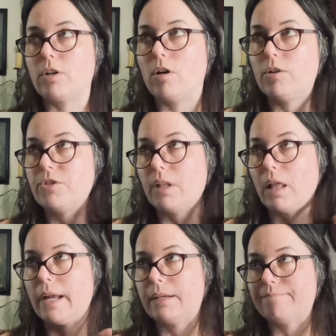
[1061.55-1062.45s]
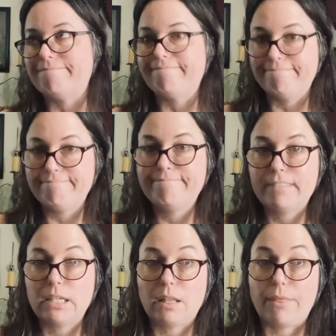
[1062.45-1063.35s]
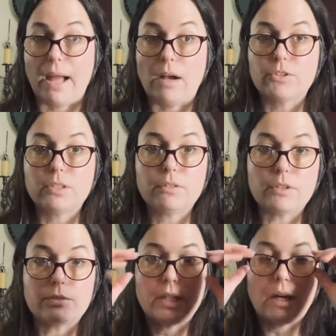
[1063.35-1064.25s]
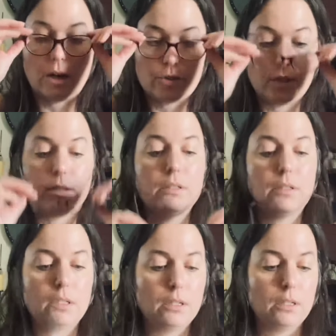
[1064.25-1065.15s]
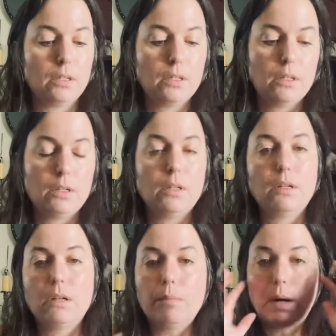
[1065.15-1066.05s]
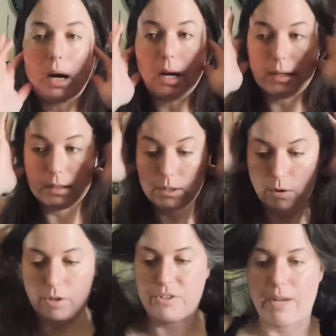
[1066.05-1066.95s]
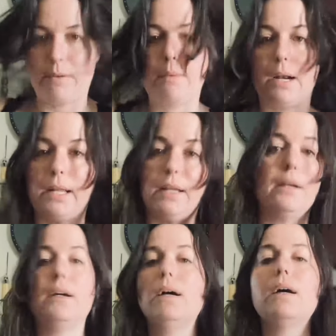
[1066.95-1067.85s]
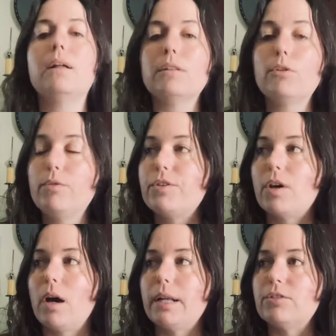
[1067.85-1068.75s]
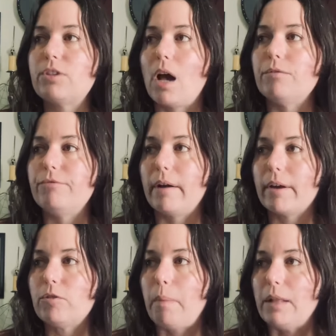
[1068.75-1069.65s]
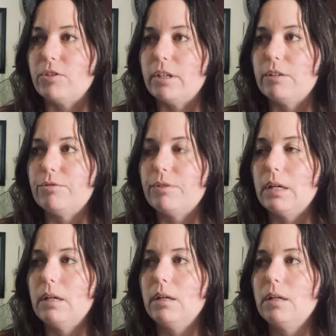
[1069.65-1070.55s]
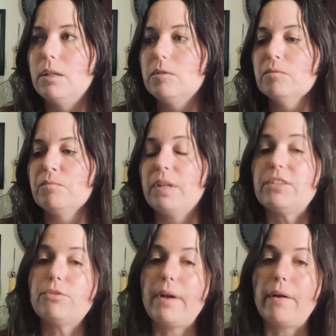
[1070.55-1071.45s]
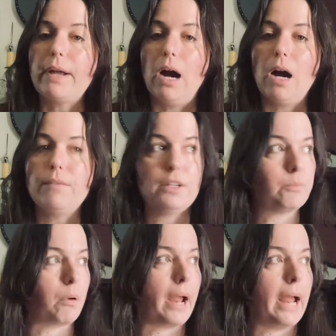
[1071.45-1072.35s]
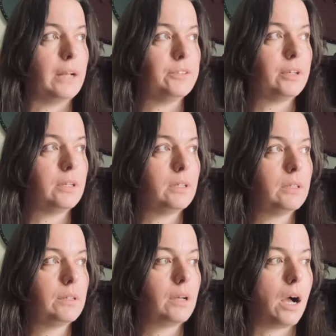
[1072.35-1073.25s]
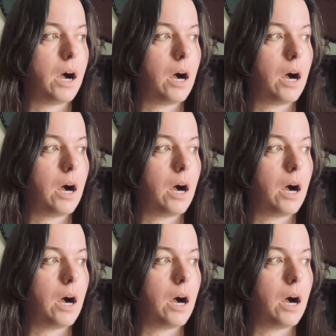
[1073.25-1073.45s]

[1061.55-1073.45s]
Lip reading: to cost you like $1,000, $1,300, but you are saving money. Louis Vuitton has gotten very expensive. It's a very obvious brand, but